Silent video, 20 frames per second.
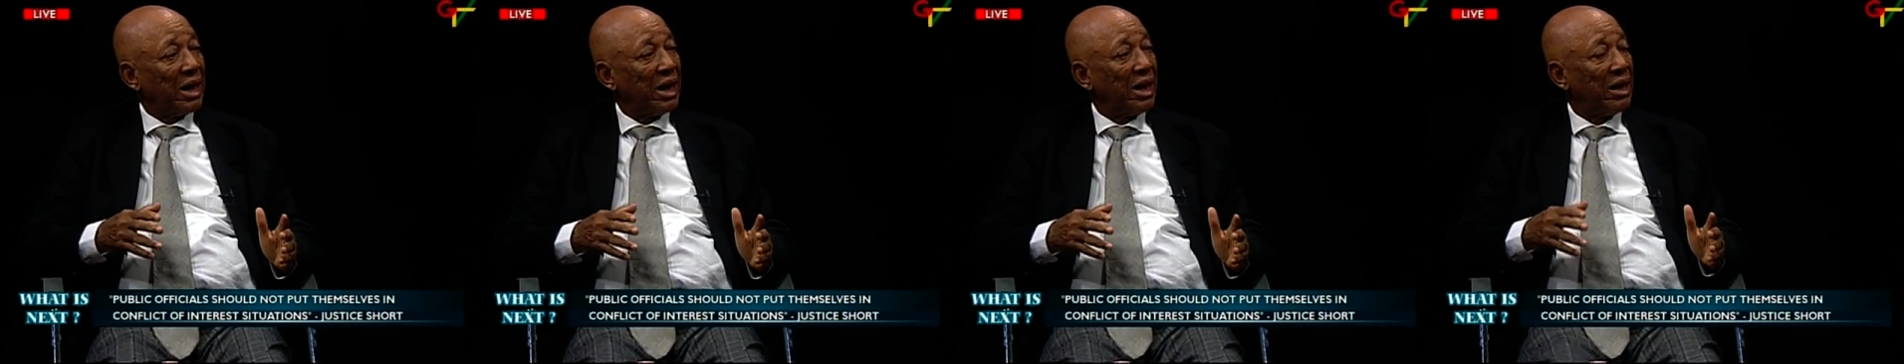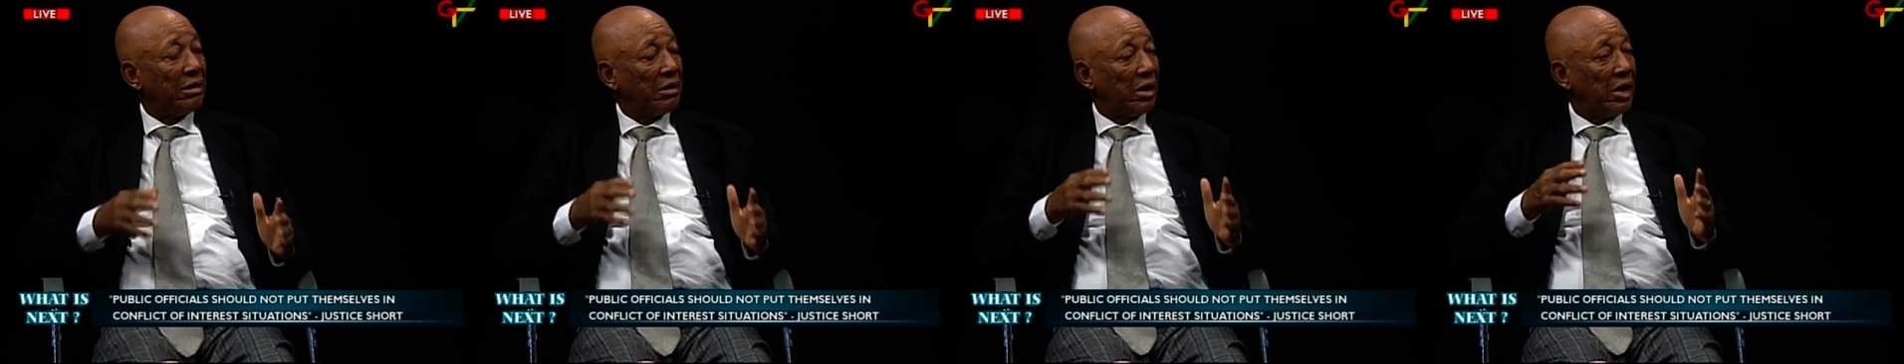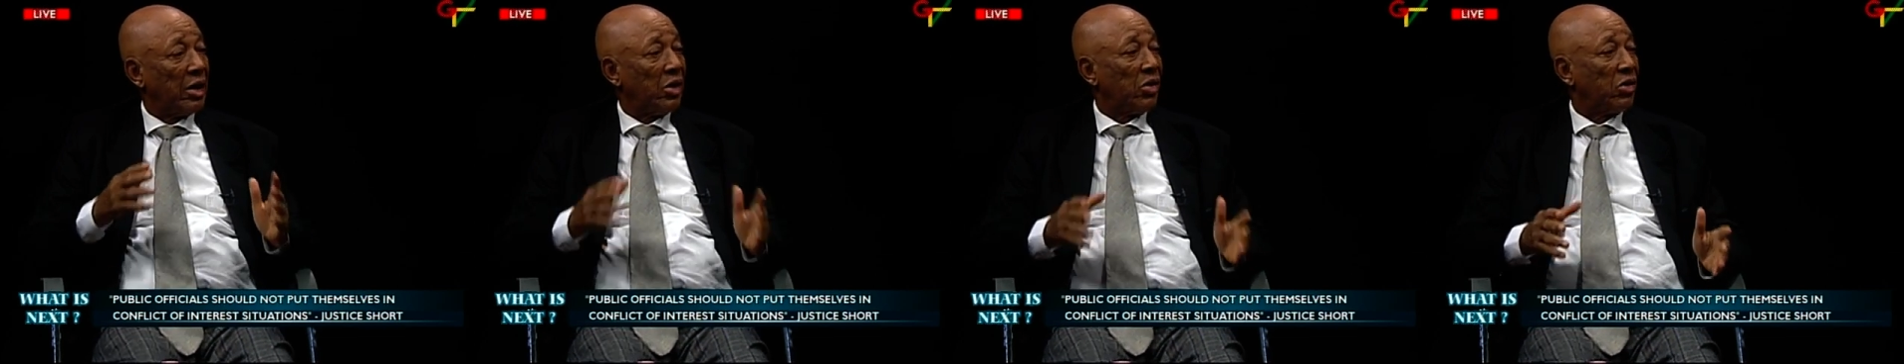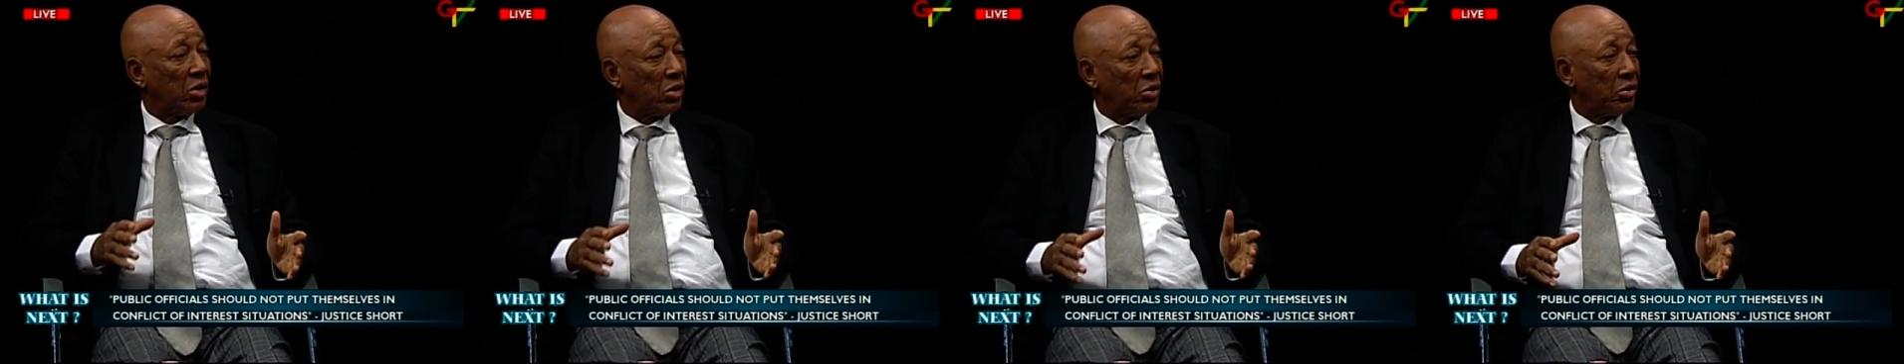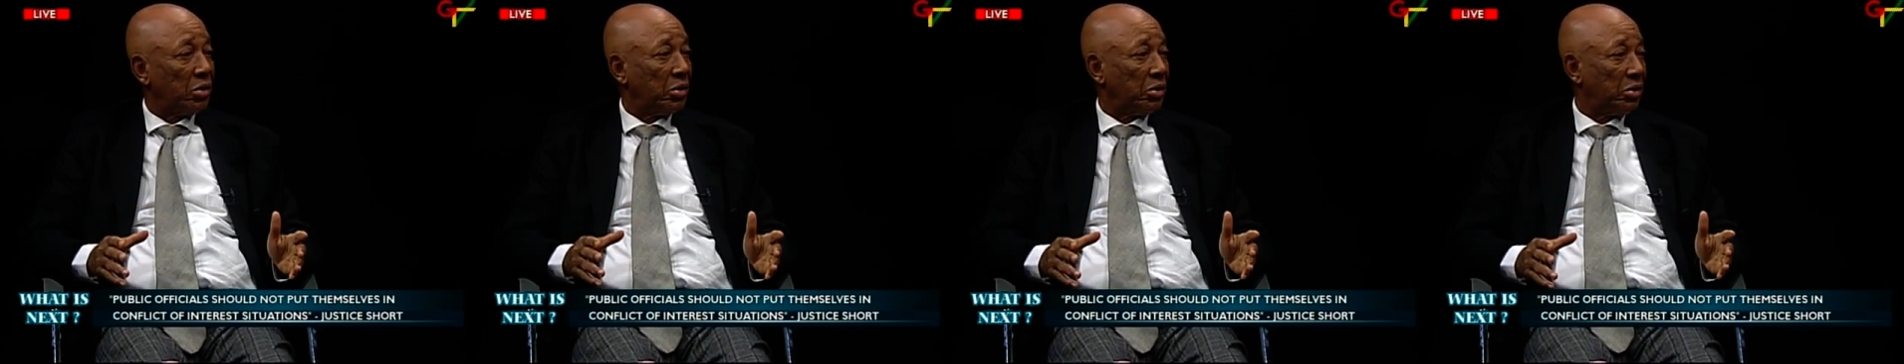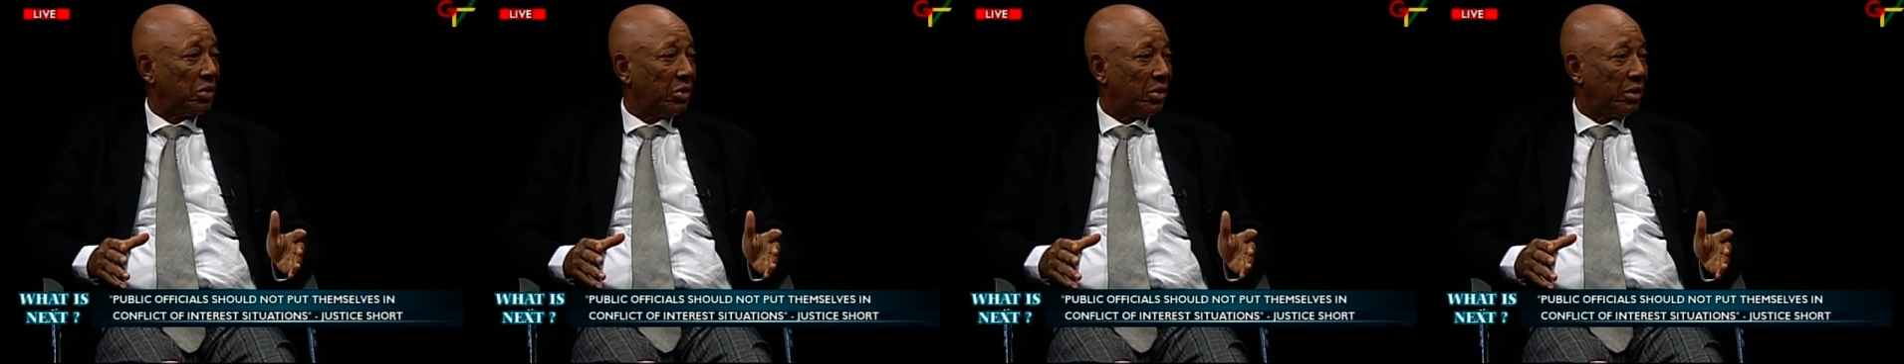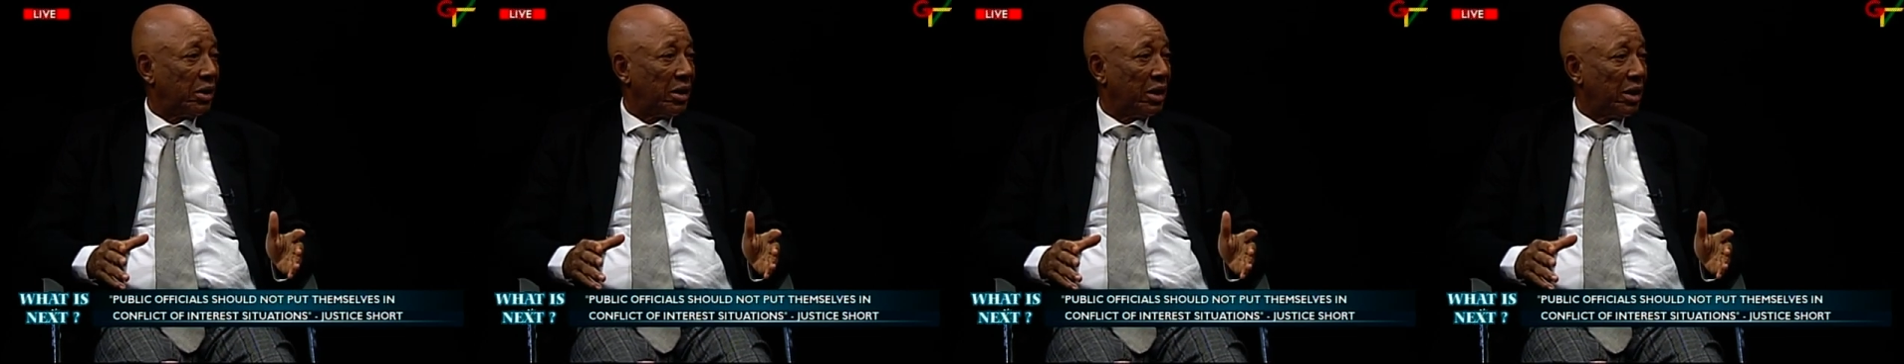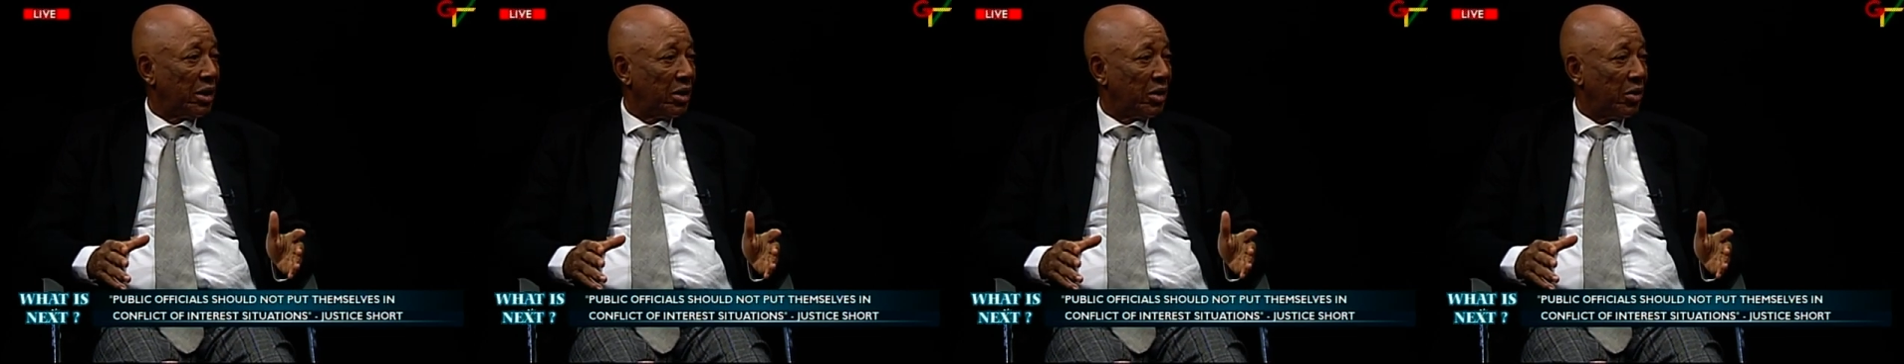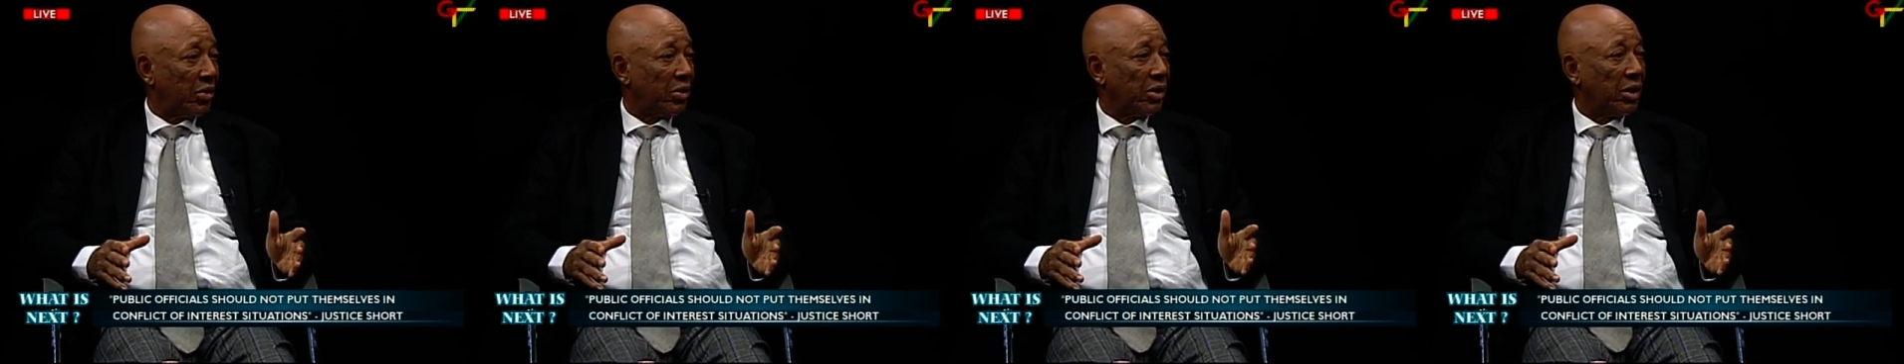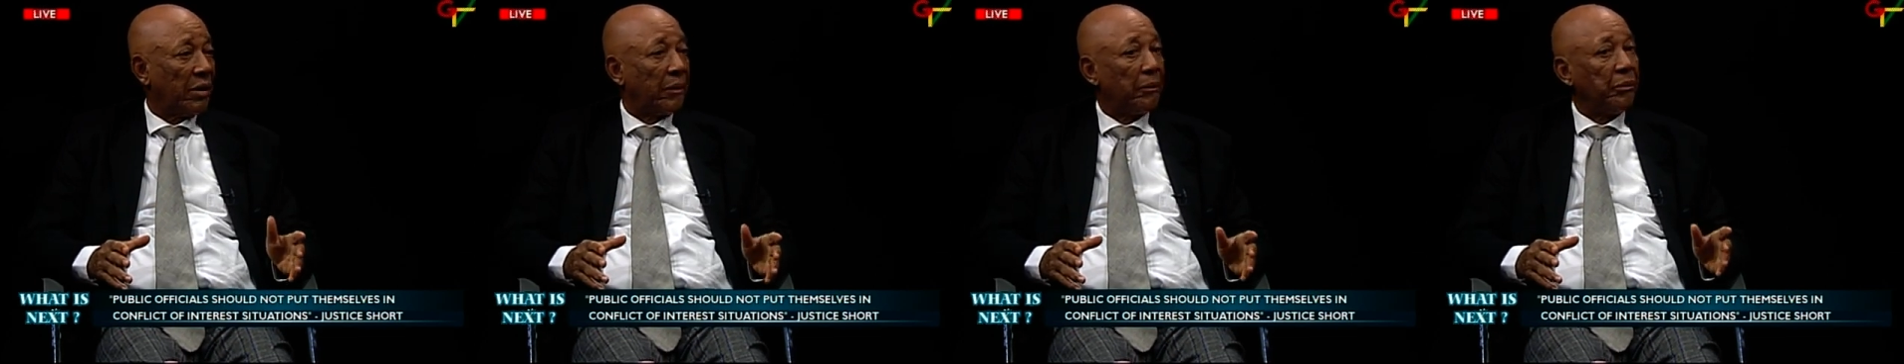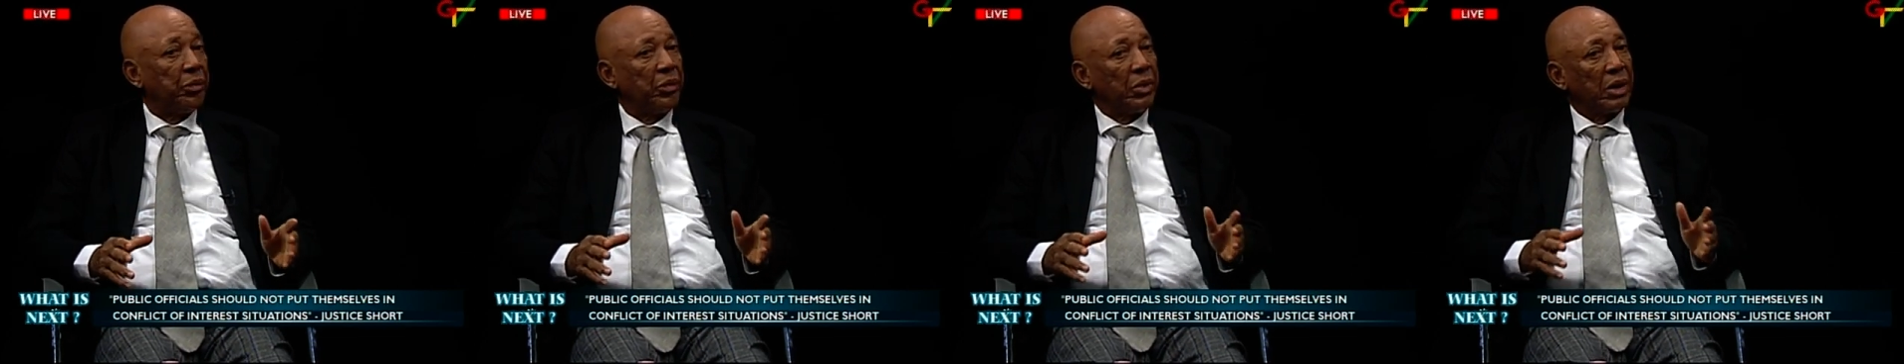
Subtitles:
in the institution, you see.